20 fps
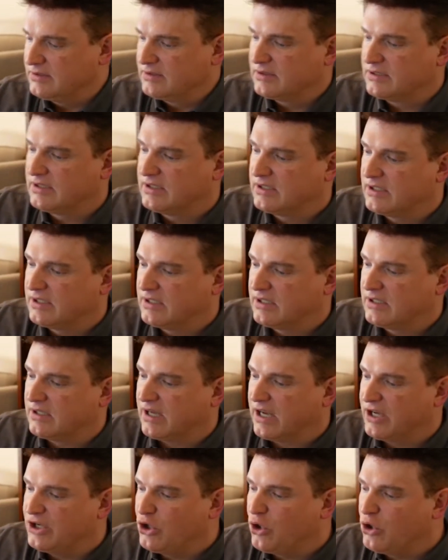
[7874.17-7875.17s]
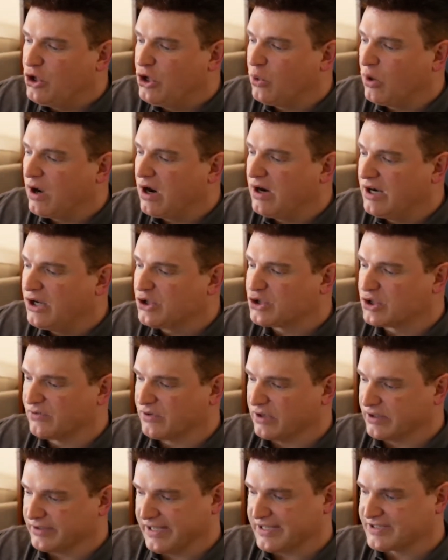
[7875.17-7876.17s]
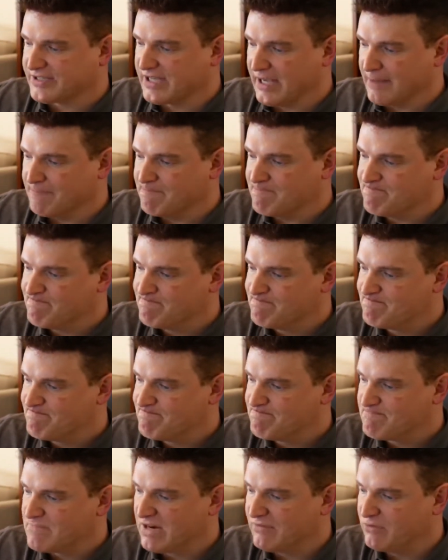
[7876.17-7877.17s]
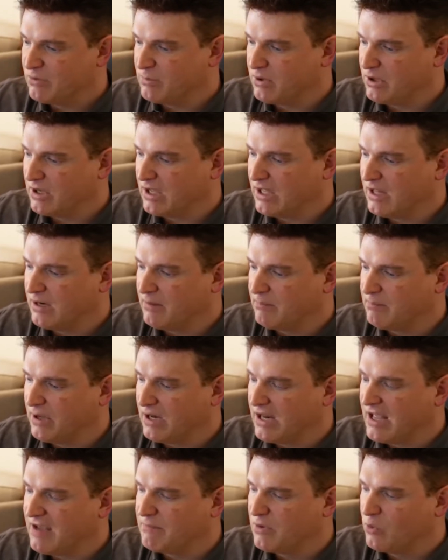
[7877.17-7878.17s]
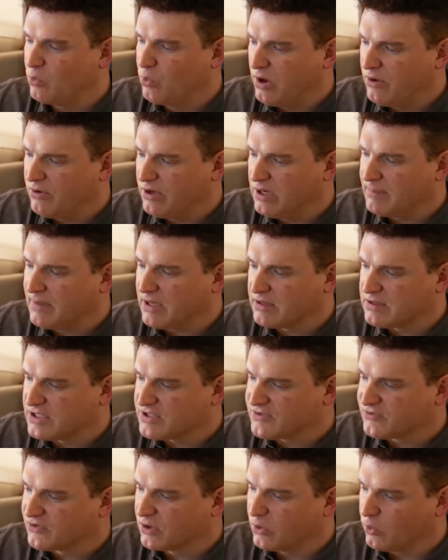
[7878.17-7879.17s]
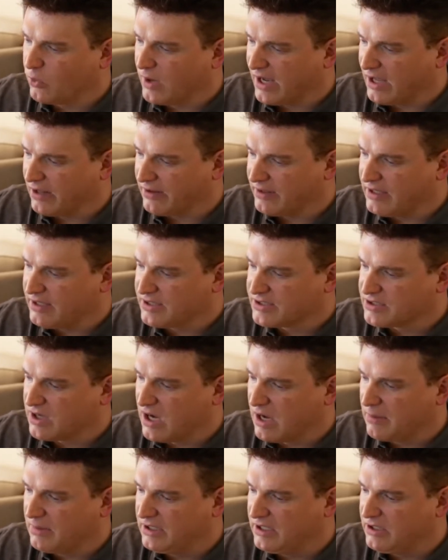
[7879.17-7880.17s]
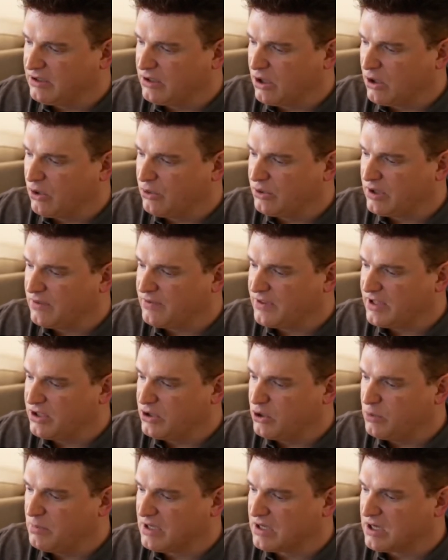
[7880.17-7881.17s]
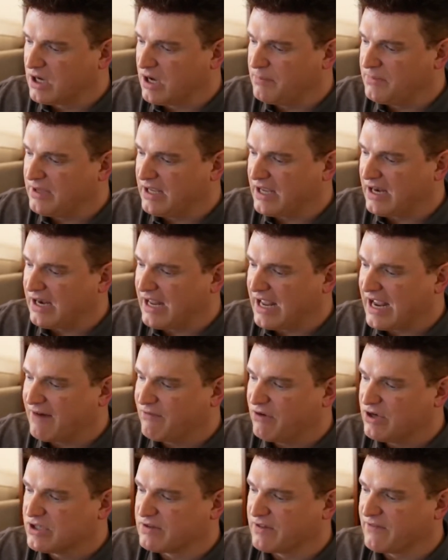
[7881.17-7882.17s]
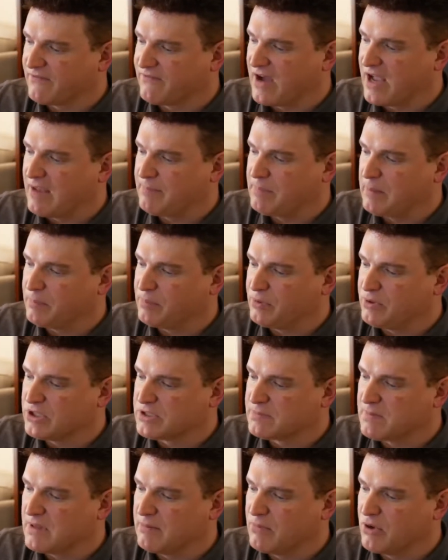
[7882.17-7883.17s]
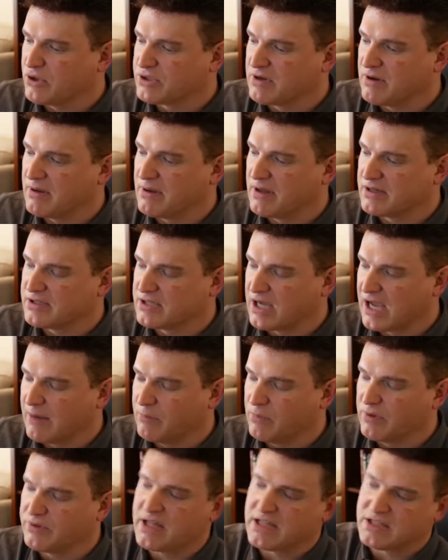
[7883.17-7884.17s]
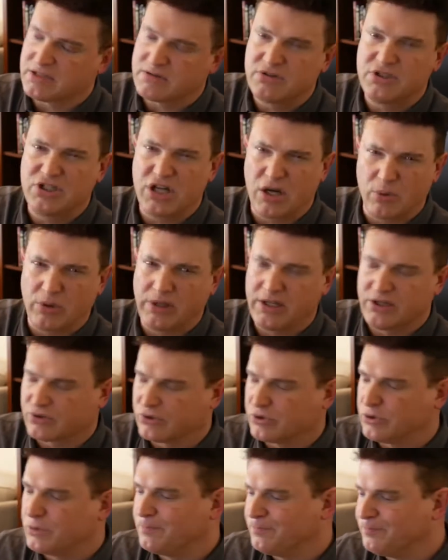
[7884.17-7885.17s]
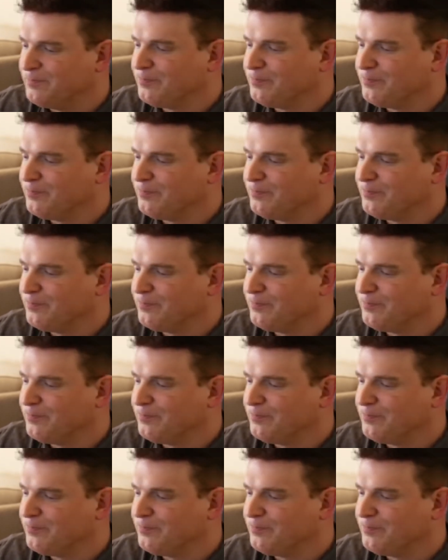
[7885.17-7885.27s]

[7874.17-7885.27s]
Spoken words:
I know you are an introvert. Yes, I am. But have been wondering about this for a while. It is commonly known that you become an average of the 5 people you spend the most amount of time with. That's generally true.